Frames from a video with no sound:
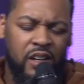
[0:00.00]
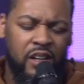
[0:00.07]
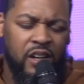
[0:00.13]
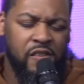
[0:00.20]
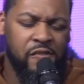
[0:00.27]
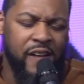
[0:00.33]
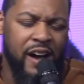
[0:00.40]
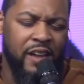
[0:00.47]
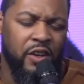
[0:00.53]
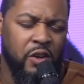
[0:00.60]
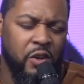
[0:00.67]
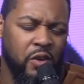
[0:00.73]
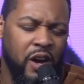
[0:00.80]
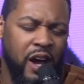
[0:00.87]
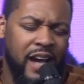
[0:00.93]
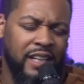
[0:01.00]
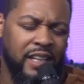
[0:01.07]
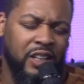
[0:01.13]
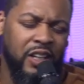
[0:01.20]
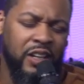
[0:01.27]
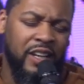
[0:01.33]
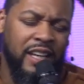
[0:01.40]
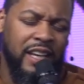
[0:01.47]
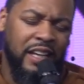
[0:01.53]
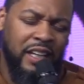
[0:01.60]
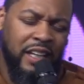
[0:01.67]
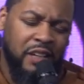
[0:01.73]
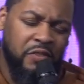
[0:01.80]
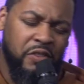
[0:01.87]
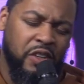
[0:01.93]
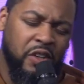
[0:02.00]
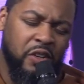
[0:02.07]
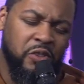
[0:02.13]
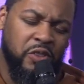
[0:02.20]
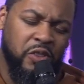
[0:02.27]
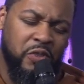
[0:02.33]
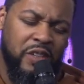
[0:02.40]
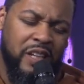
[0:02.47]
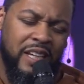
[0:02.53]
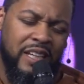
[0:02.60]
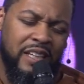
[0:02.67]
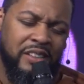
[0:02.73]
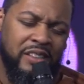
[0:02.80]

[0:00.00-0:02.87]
Father, I declare healing for those who need it